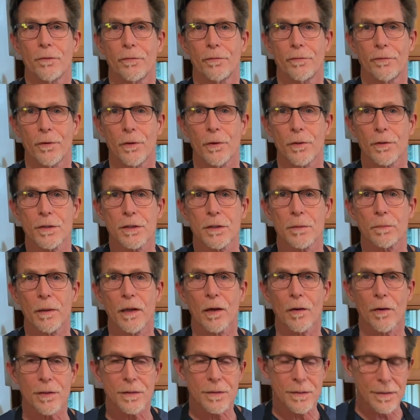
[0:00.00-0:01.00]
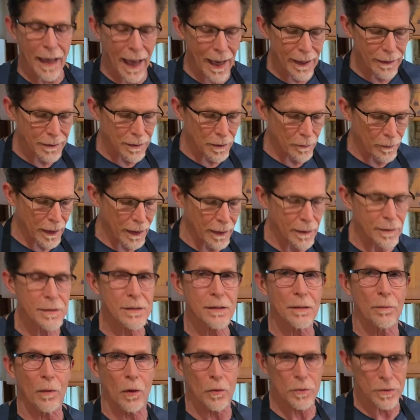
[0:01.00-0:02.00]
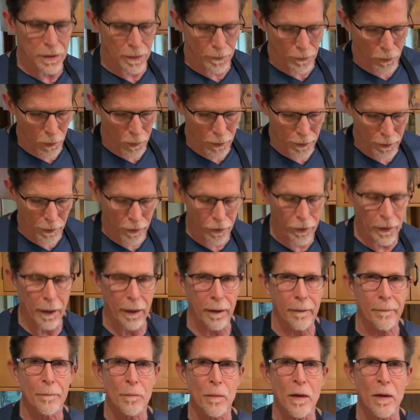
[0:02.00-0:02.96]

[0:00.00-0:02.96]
first, because that to me is the most important thing.